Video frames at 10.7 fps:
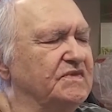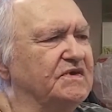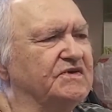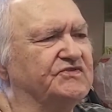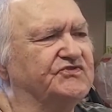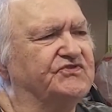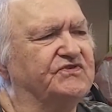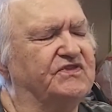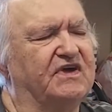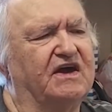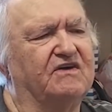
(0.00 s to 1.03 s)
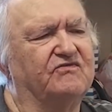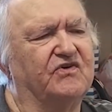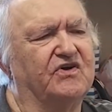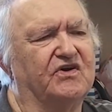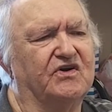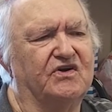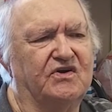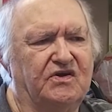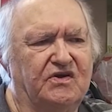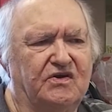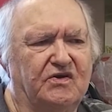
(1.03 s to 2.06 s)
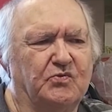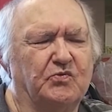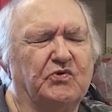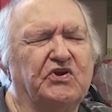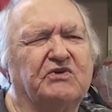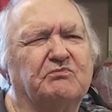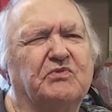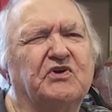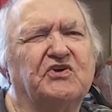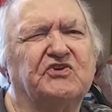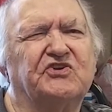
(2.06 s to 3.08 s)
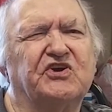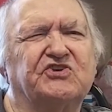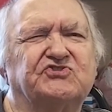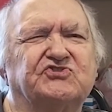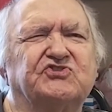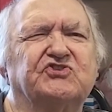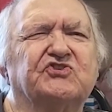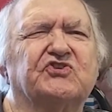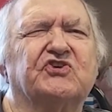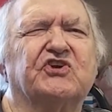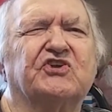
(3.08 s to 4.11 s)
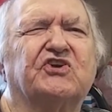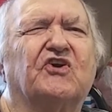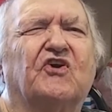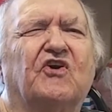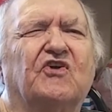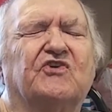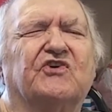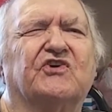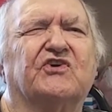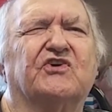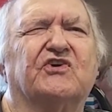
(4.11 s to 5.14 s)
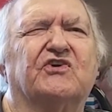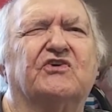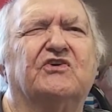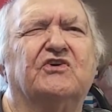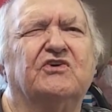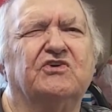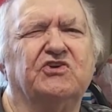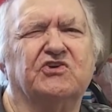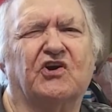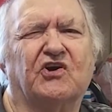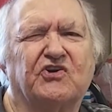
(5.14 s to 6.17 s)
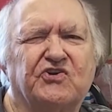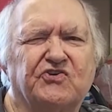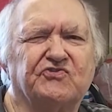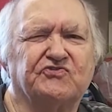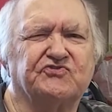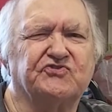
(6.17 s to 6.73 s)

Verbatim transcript: it's, they have a rehabilitation unit called uh, Younkers.